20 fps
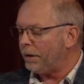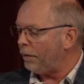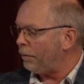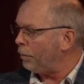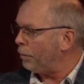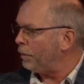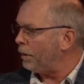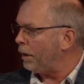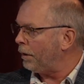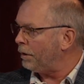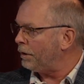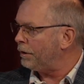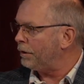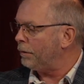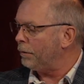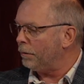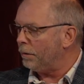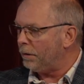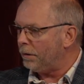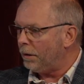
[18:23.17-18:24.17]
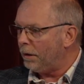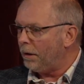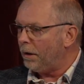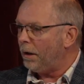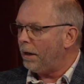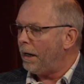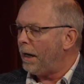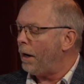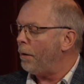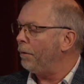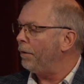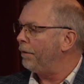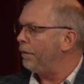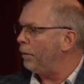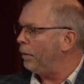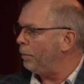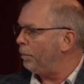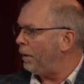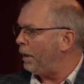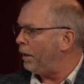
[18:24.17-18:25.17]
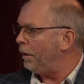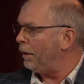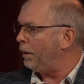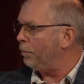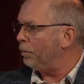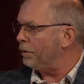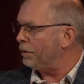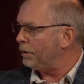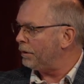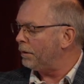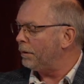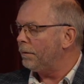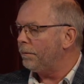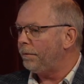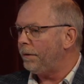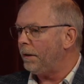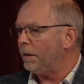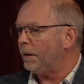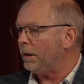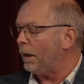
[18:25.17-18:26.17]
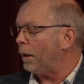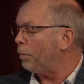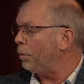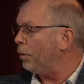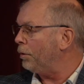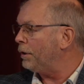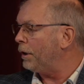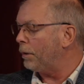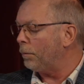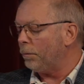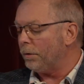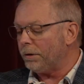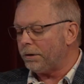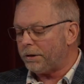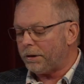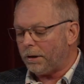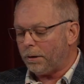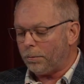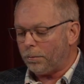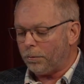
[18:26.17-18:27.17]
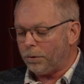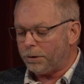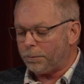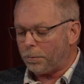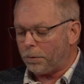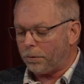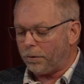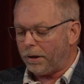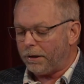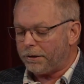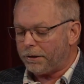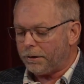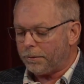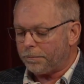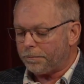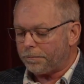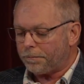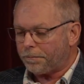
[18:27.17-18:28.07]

Everyone understood how a third party was feeling our project was uh, was progressing.